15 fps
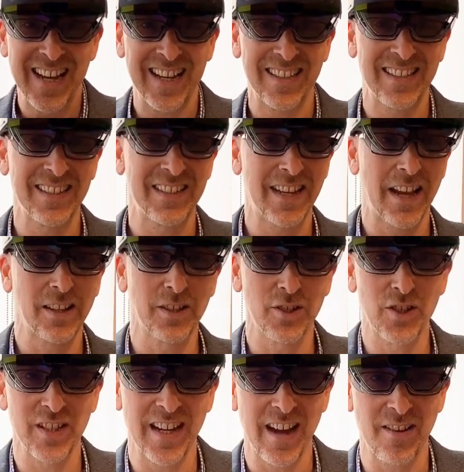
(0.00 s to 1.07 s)
it's
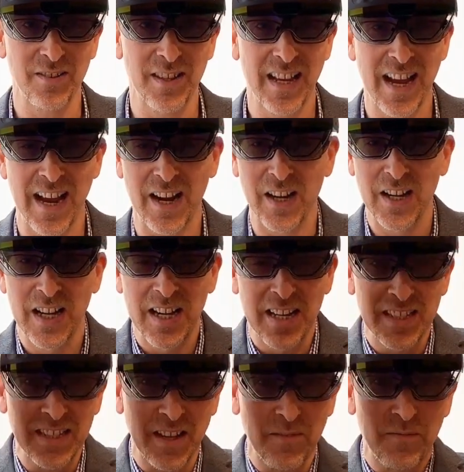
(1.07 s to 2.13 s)
intelligent out there,
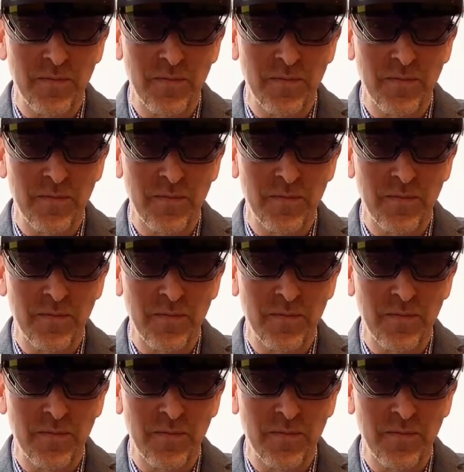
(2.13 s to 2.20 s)
it's got